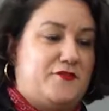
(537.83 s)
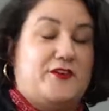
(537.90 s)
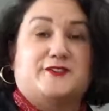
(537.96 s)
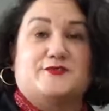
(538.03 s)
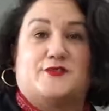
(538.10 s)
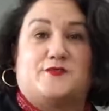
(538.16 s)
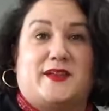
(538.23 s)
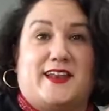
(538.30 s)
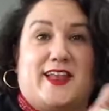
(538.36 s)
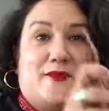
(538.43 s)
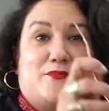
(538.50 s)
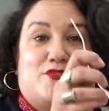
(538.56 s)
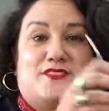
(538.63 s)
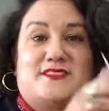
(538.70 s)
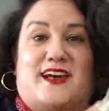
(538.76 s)
Make friends with my
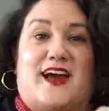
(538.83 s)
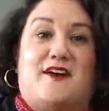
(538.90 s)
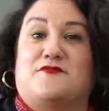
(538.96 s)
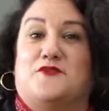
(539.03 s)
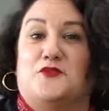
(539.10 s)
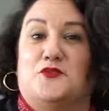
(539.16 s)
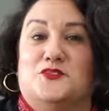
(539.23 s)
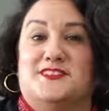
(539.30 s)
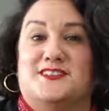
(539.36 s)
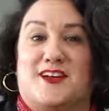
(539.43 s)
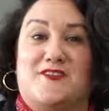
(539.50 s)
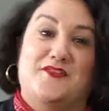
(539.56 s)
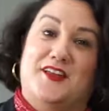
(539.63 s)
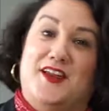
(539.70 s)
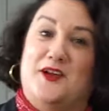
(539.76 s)
neighbors that have cool
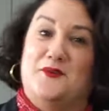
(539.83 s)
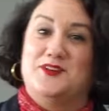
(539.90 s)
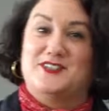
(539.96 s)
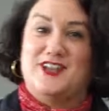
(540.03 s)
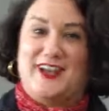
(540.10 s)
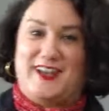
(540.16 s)
stuff that I